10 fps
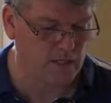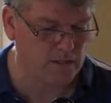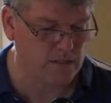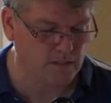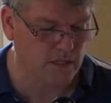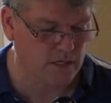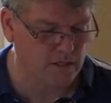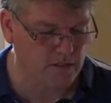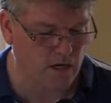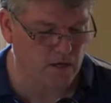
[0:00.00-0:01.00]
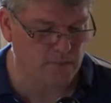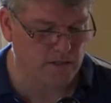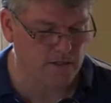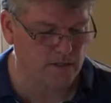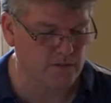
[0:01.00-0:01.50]
and he says, I'm going to talk
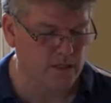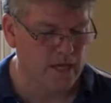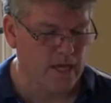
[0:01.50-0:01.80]
about this.